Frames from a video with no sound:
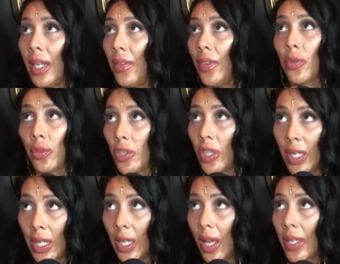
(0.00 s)
even through
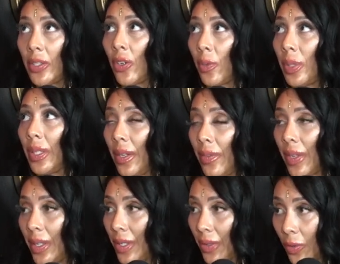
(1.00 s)
cheating, I don't believe
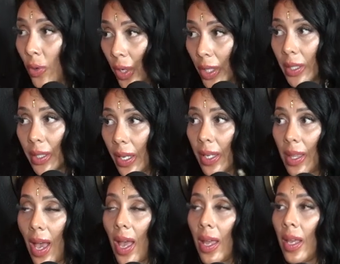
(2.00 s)
in divorce like mm-hmm.
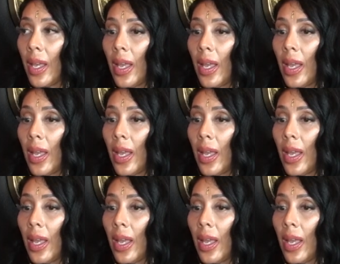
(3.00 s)
that.